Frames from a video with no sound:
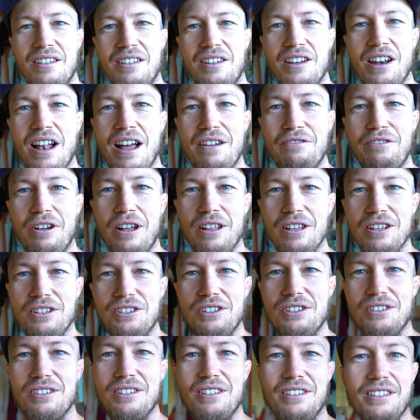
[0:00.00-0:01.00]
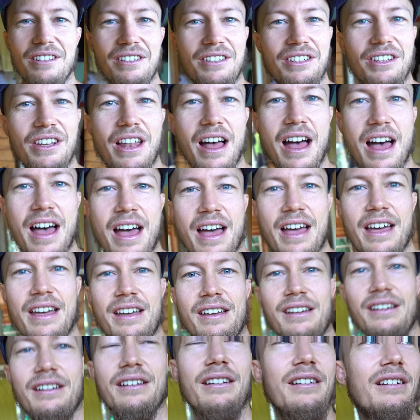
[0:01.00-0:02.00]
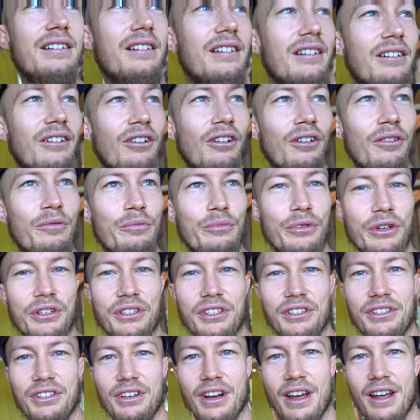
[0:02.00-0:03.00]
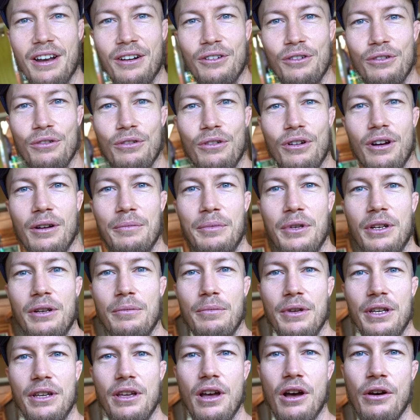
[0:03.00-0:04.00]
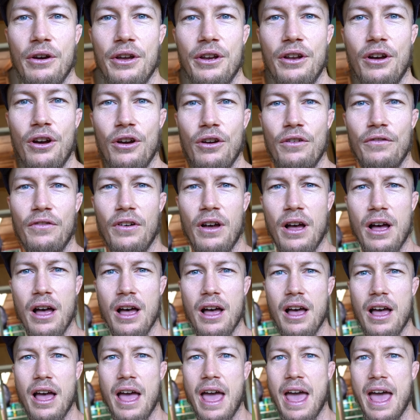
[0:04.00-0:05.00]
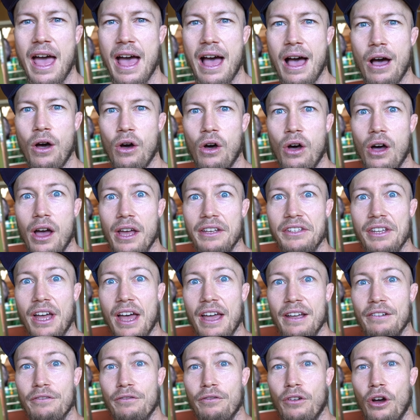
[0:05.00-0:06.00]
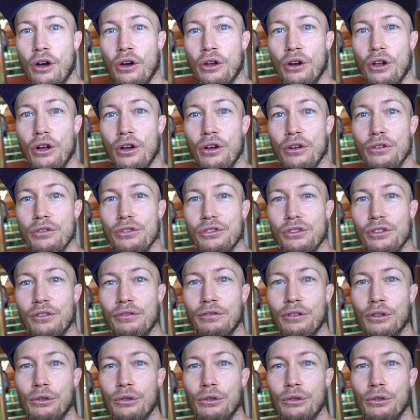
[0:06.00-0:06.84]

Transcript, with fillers: G'day fellas. Today on Briggsy's channel I'm going to be going over how I take photos of